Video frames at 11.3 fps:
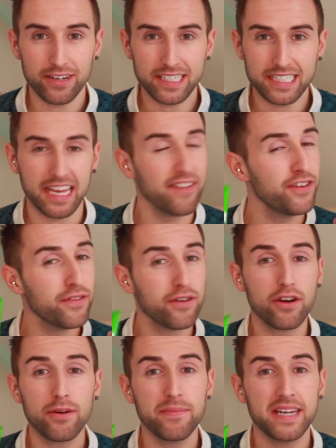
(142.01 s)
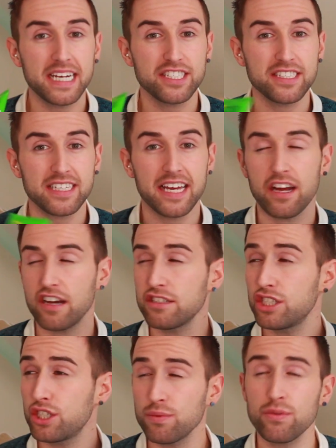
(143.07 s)
Honestly, if you've got combination skin, I
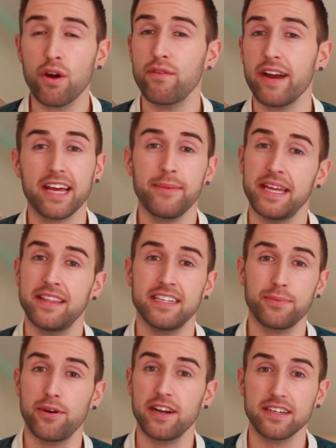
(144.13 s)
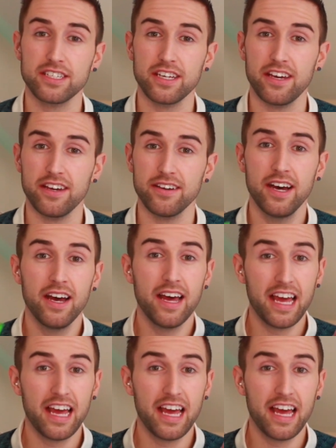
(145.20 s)
do not recommend this product to you.